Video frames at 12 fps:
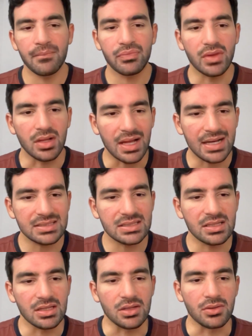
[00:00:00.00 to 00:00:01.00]
The last
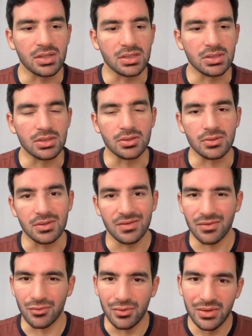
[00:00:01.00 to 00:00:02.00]
thing that you can do if
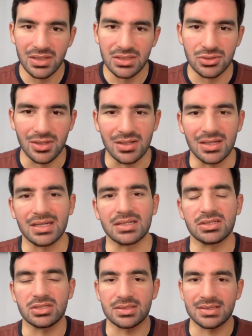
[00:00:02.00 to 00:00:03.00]
you're really struggling is
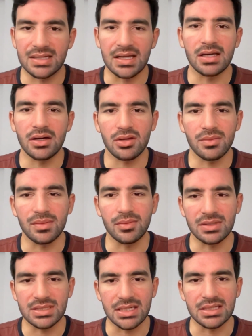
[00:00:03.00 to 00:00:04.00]
just take other
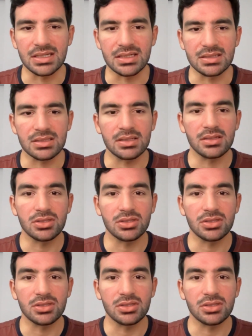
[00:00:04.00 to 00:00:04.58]
people's ideas,